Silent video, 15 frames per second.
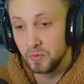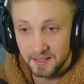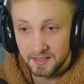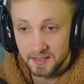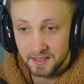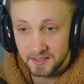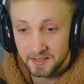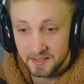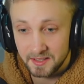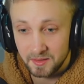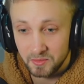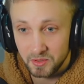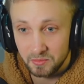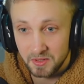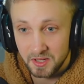he doesn't seem
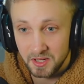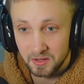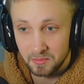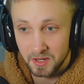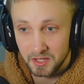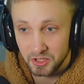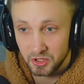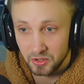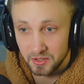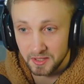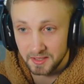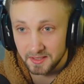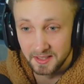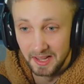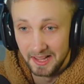to be here by
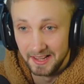choice.